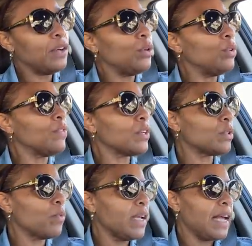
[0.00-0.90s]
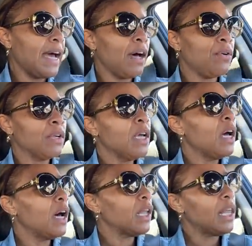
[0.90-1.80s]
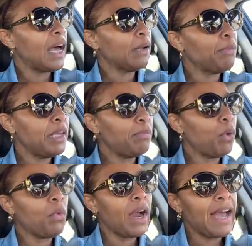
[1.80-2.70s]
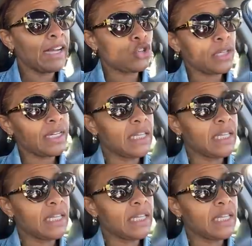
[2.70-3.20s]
hoovers went out. A lot of people were actually